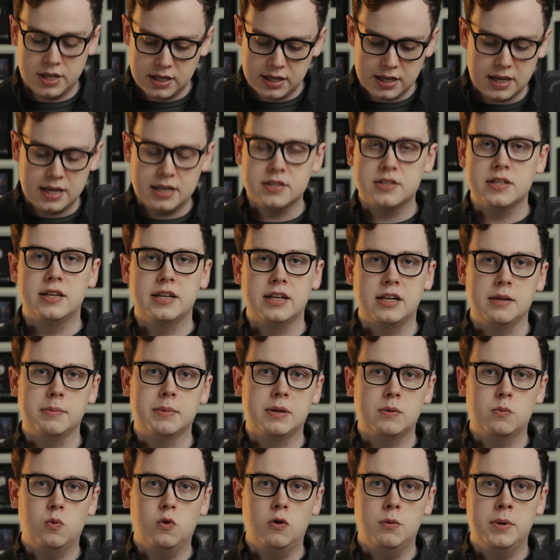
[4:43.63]
It is a little
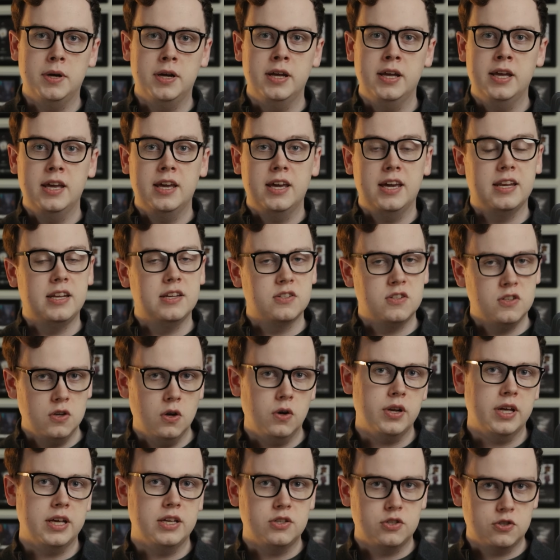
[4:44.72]
bit warmer, it is
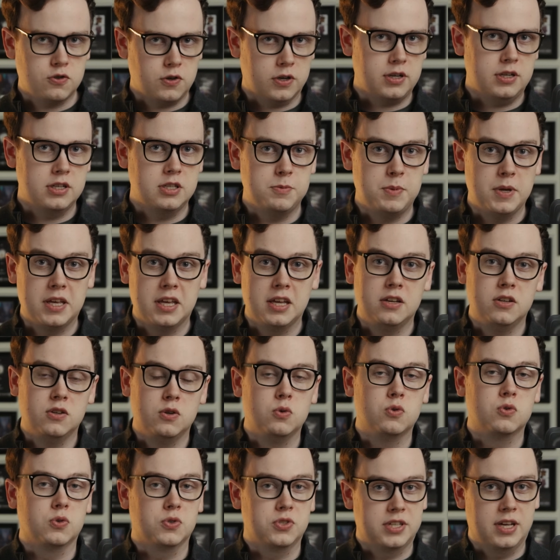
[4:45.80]
not a strictly speaking
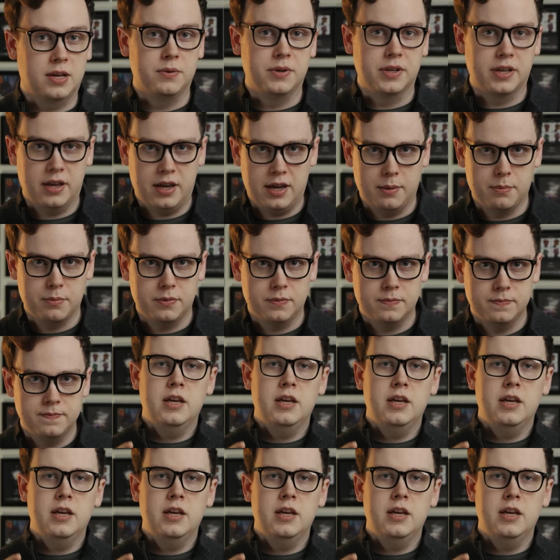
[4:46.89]
neutral sounding amp.